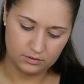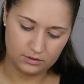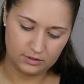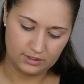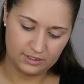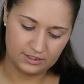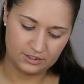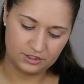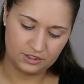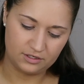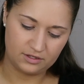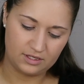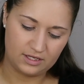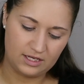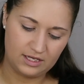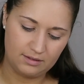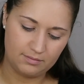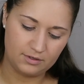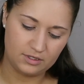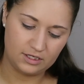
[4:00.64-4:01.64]
I guess you have to
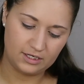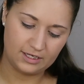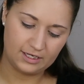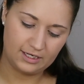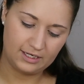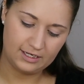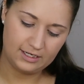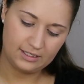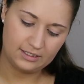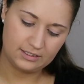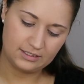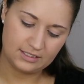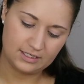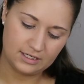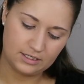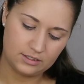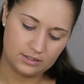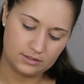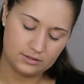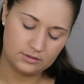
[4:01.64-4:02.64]
keep clicking it
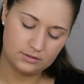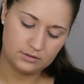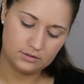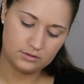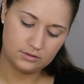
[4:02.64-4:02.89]
until